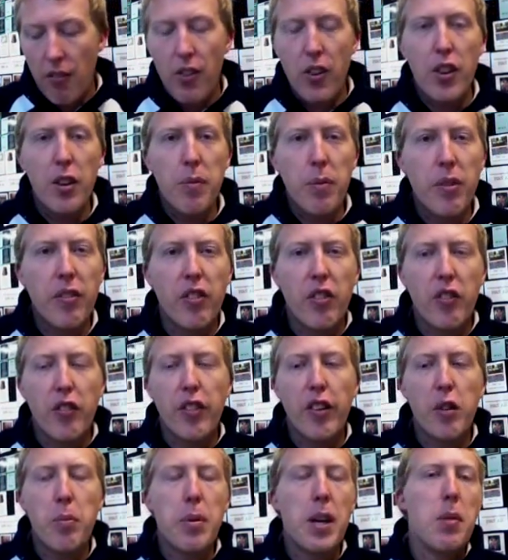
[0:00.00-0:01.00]
very
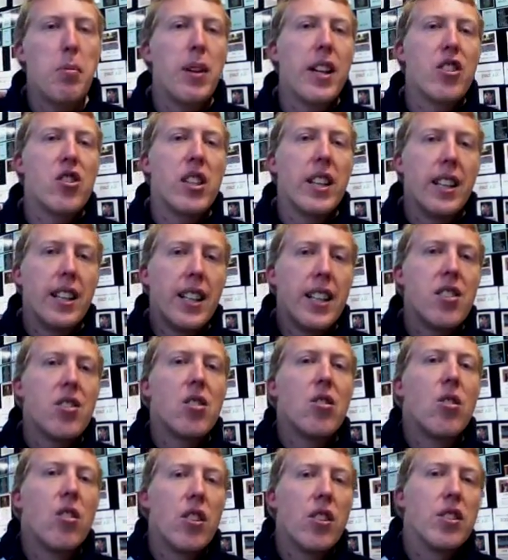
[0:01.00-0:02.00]
few people actually
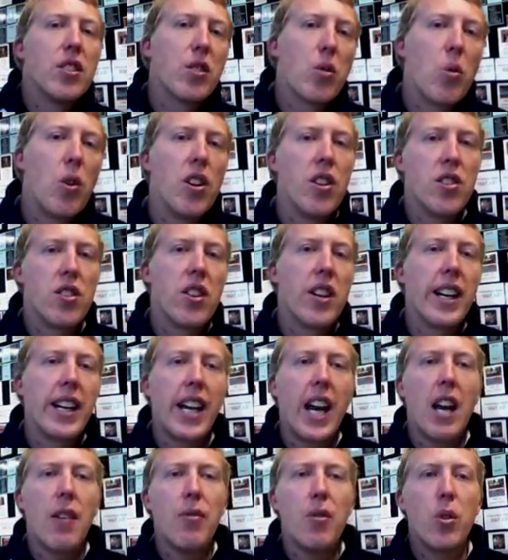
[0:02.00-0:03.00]
listed all those quotes that I
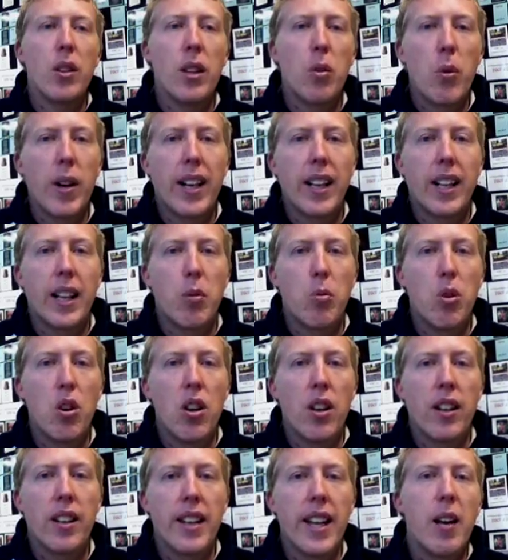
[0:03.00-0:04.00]
gave you in the weekly
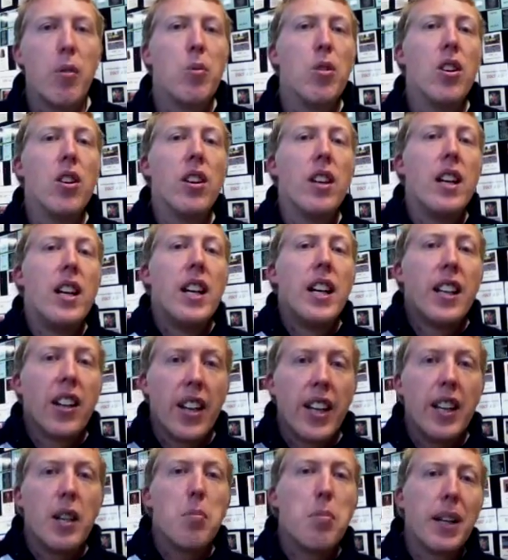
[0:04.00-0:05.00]
work, and they were,
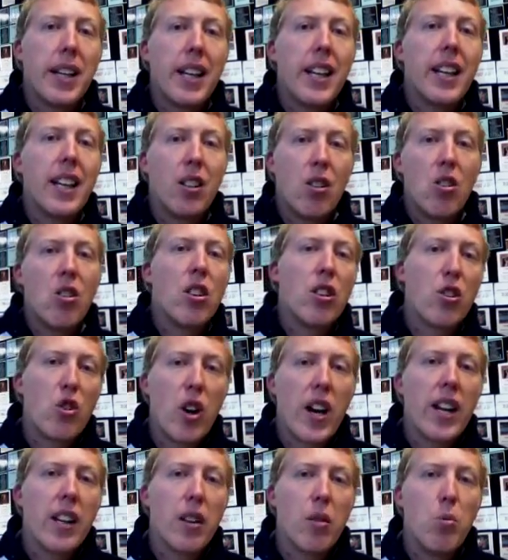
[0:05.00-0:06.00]
in the beginning God
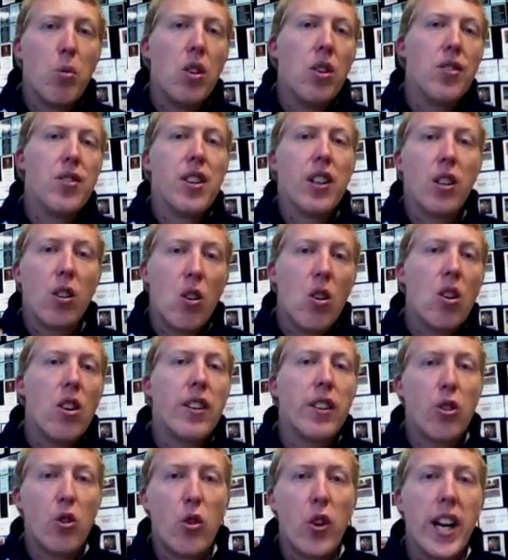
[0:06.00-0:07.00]
created the world. So
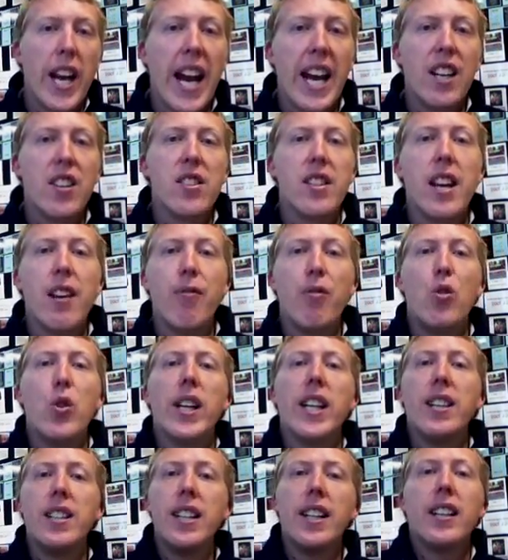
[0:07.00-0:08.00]
God creates, therefore
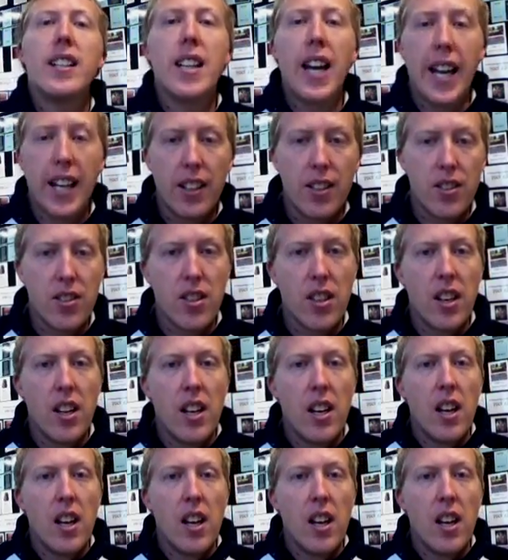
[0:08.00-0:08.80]
He dictates